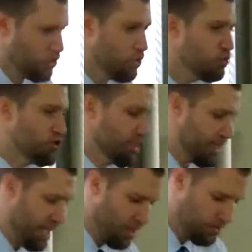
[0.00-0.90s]

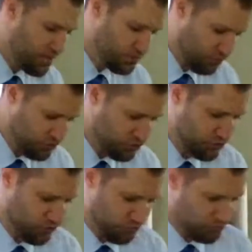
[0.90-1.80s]
Usually how these verses
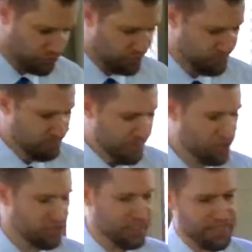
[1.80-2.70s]
are used,
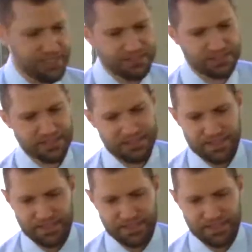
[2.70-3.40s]
because he is